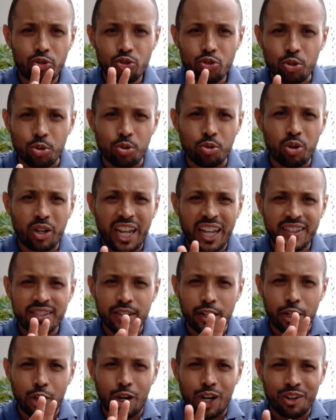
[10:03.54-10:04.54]
to gets
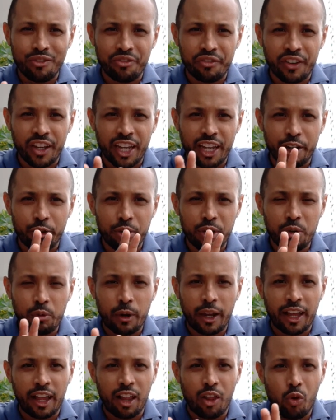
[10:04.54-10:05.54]
along very
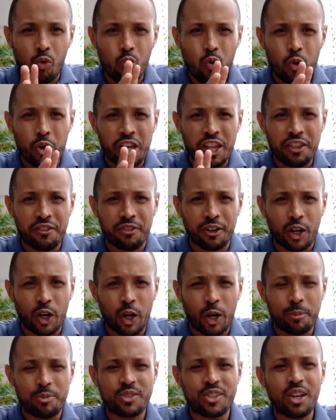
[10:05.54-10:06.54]
well with
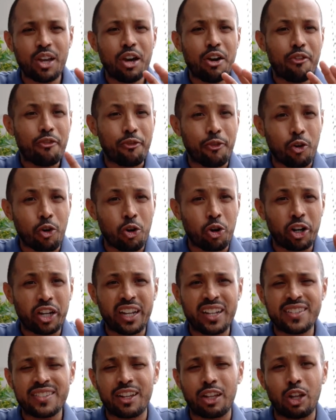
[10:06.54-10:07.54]
verbs, for
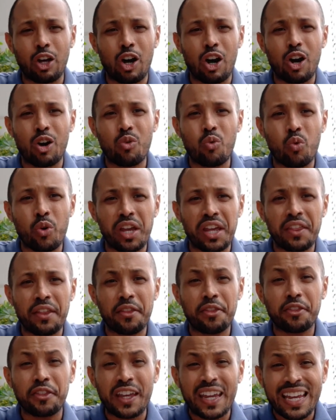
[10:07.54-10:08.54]
gets along with
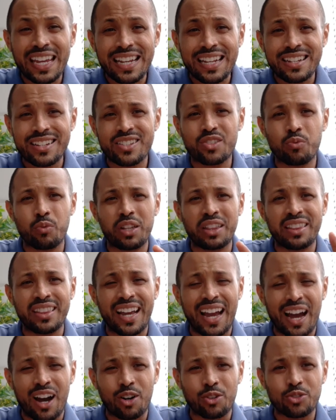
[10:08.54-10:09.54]
things, with
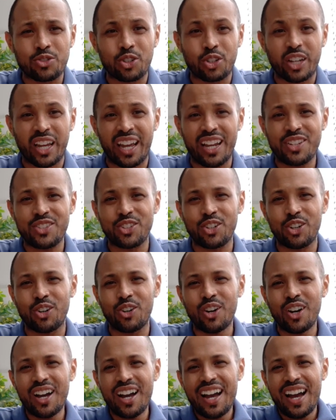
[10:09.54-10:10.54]
nouns, okay? So
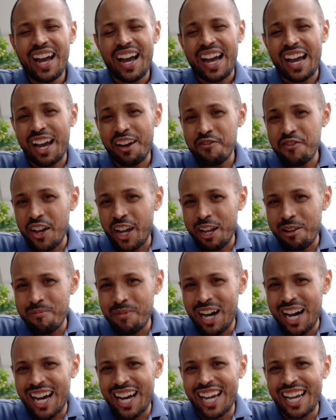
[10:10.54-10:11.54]
have that in
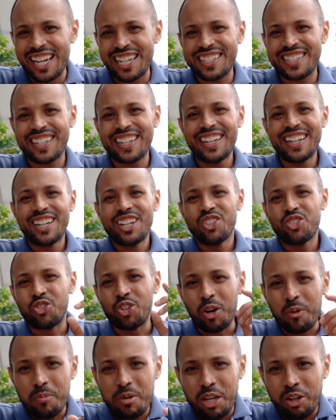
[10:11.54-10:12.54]
mind.
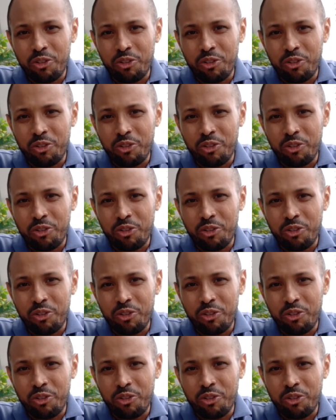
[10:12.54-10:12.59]
Don't be